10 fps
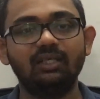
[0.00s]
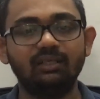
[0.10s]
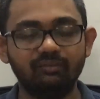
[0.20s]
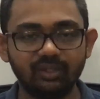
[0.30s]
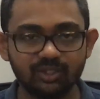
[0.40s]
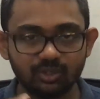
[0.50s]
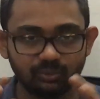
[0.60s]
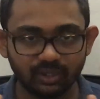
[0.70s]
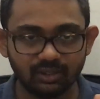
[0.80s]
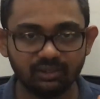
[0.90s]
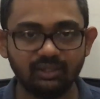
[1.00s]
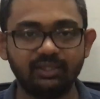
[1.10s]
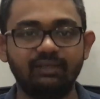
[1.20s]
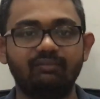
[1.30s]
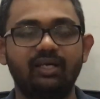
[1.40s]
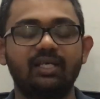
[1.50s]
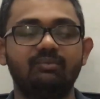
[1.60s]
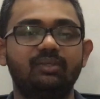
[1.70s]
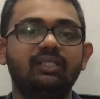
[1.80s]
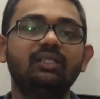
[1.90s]
a virtual
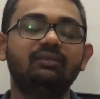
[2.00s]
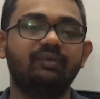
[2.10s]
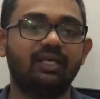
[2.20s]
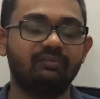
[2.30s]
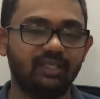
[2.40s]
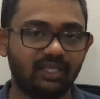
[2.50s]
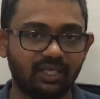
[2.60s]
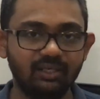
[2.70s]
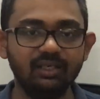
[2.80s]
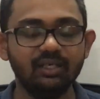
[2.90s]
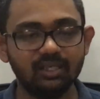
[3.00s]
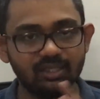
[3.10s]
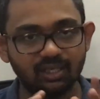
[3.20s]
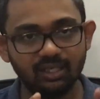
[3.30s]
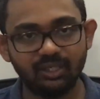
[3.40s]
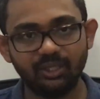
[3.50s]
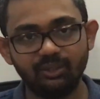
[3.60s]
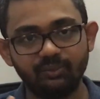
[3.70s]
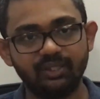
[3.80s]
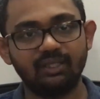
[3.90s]
environment where we can
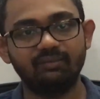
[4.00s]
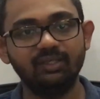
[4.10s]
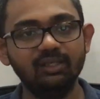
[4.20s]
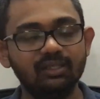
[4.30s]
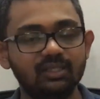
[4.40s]
continue with our